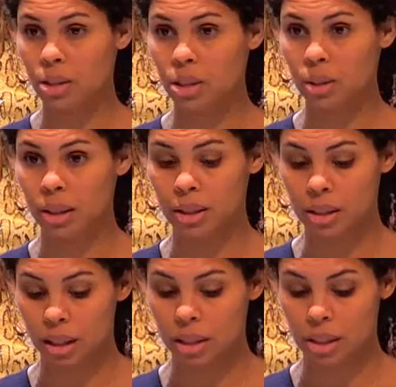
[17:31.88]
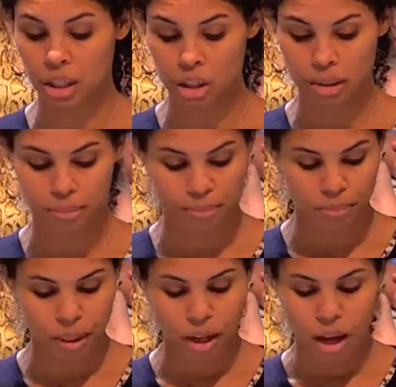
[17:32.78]
to you at the study session.
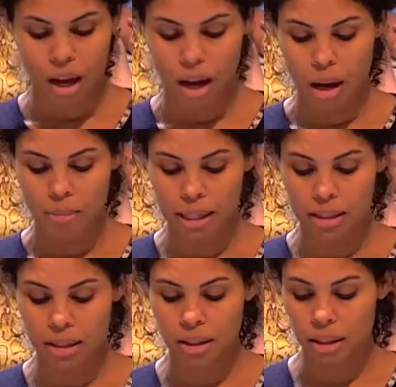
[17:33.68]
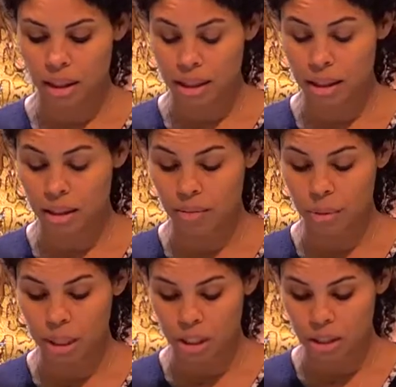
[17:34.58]
Based on the
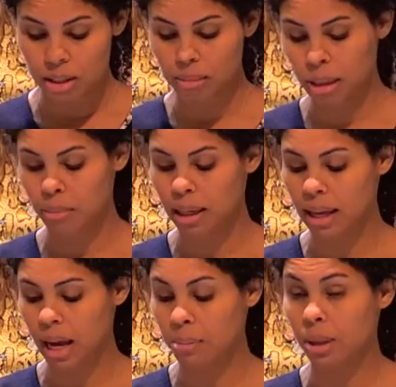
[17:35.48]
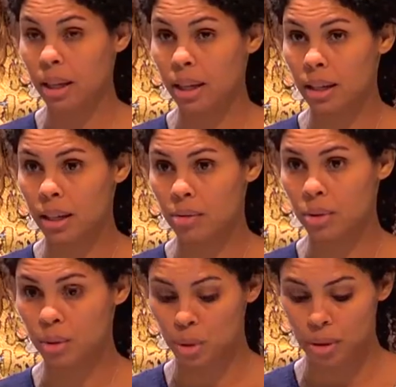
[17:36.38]
information submitted by the applicant and
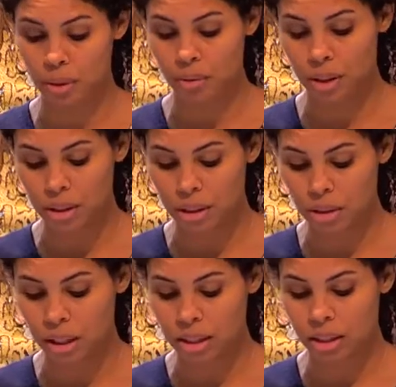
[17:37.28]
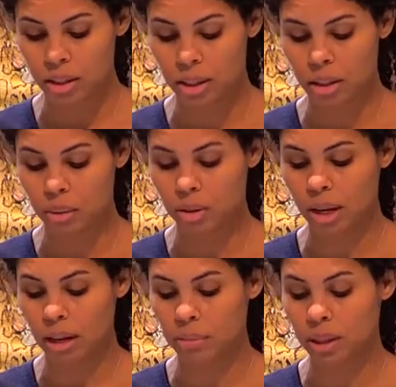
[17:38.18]
review of the variance criteria, we are
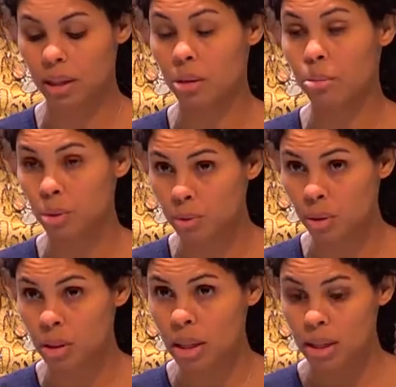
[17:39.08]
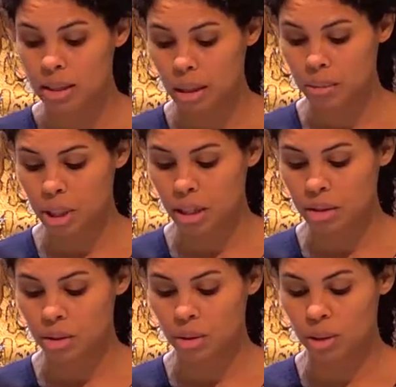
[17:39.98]
recommending approval
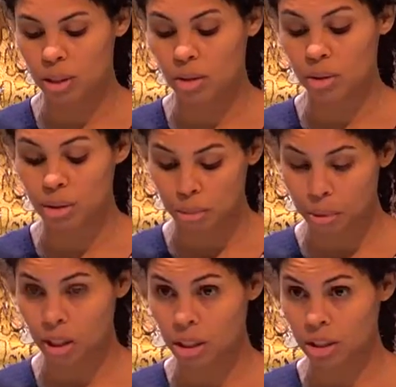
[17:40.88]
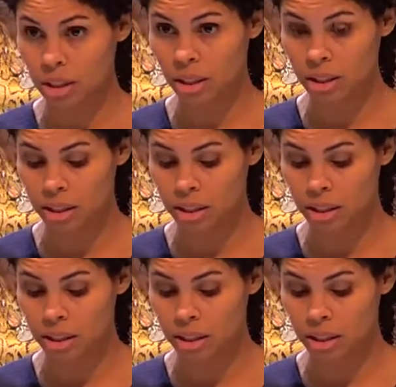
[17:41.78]
subject to the 2 stipulations in the